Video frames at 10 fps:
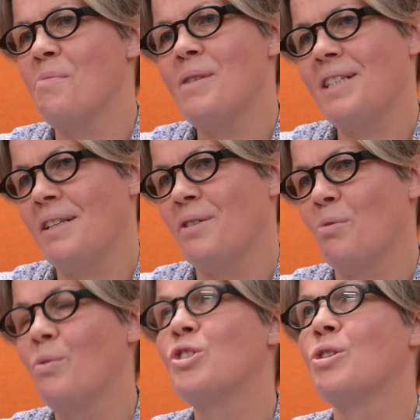the
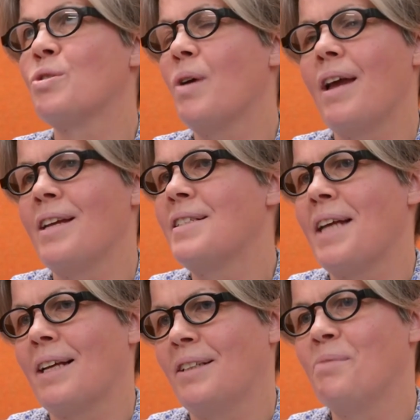material, which is
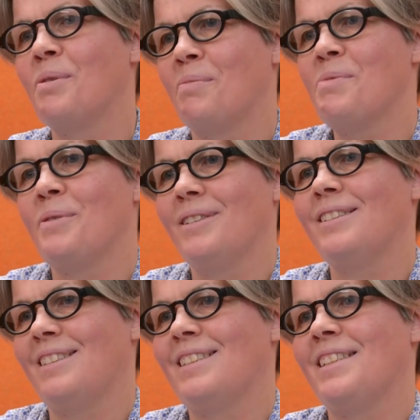exactly what we
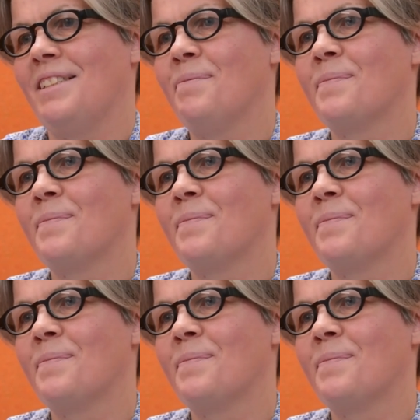wanted to see.